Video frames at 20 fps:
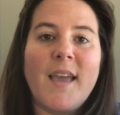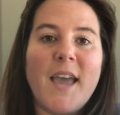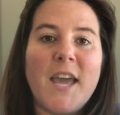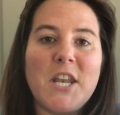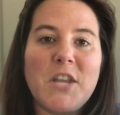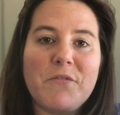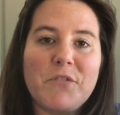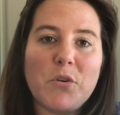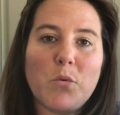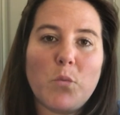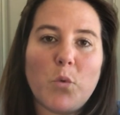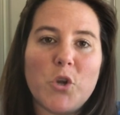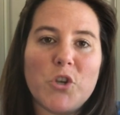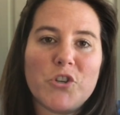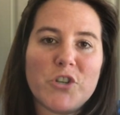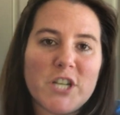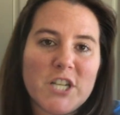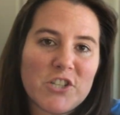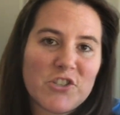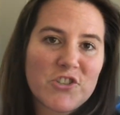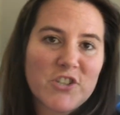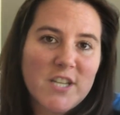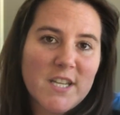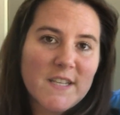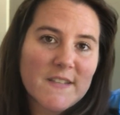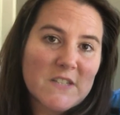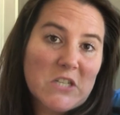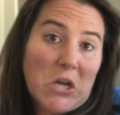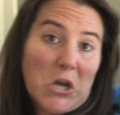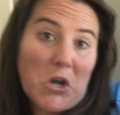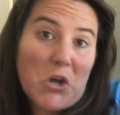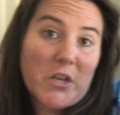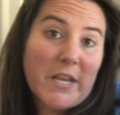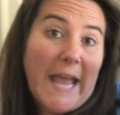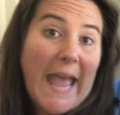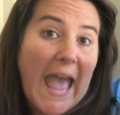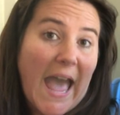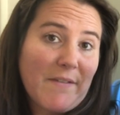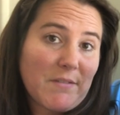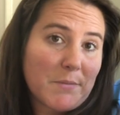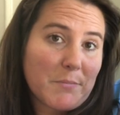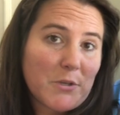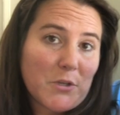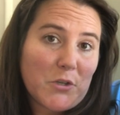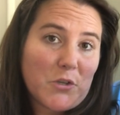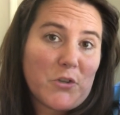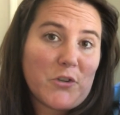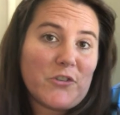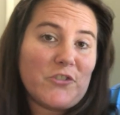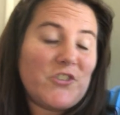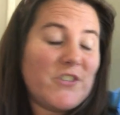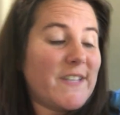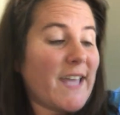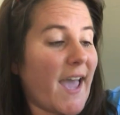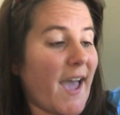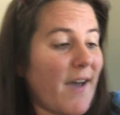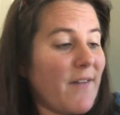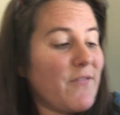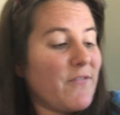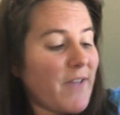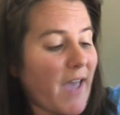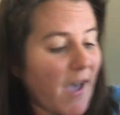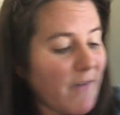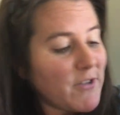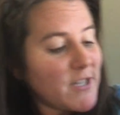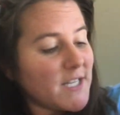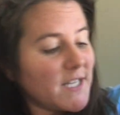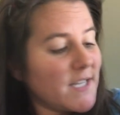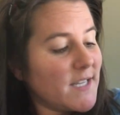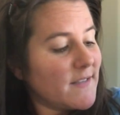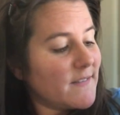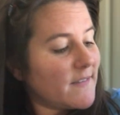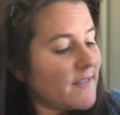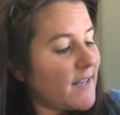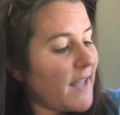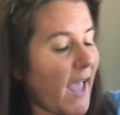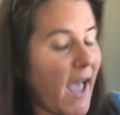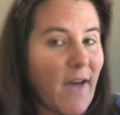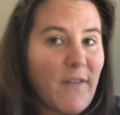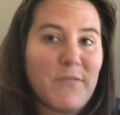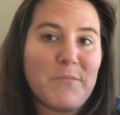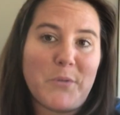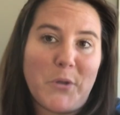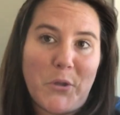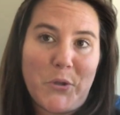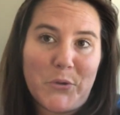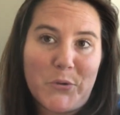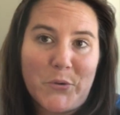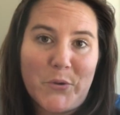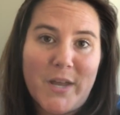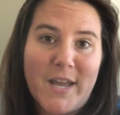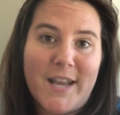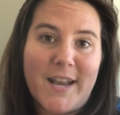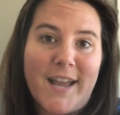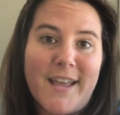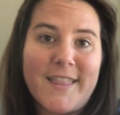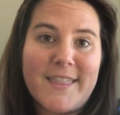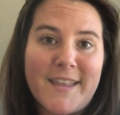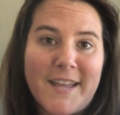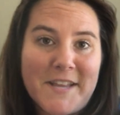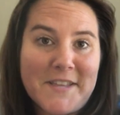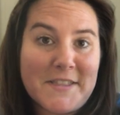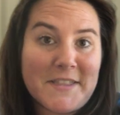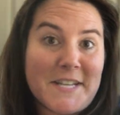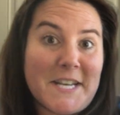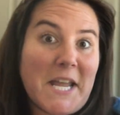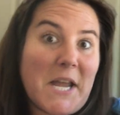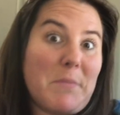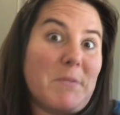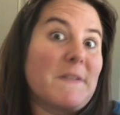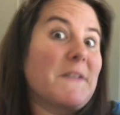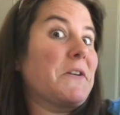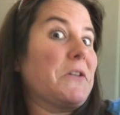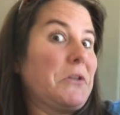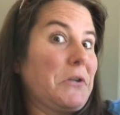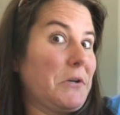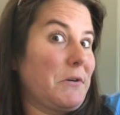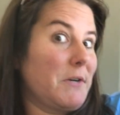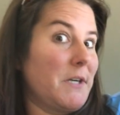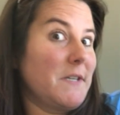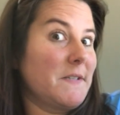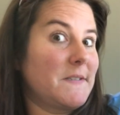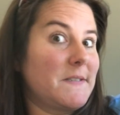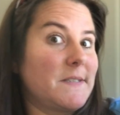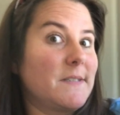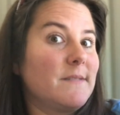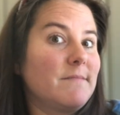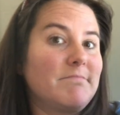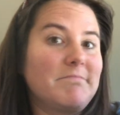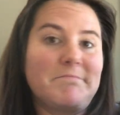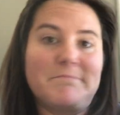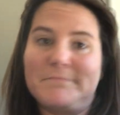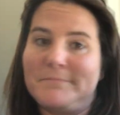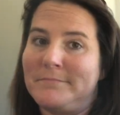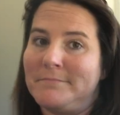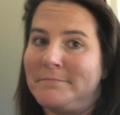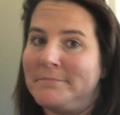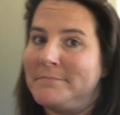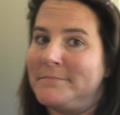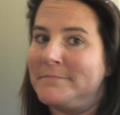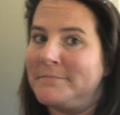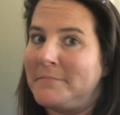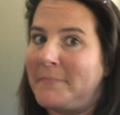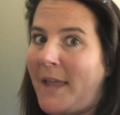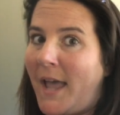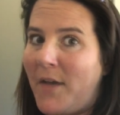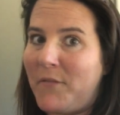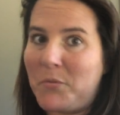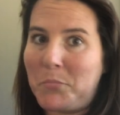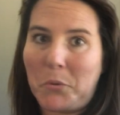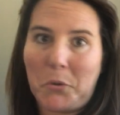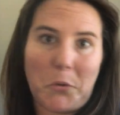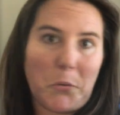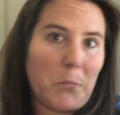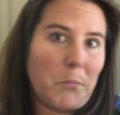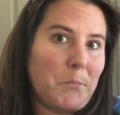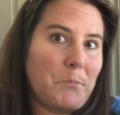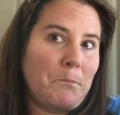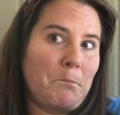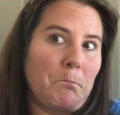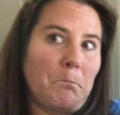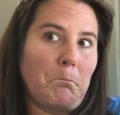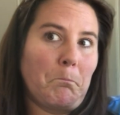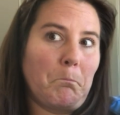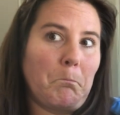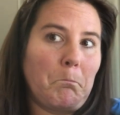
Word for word: And if you're wondering, she is called a Havapoo. She's half Havanese and half Poodle, and I think the name is hilarious. Havapoo. Hmm.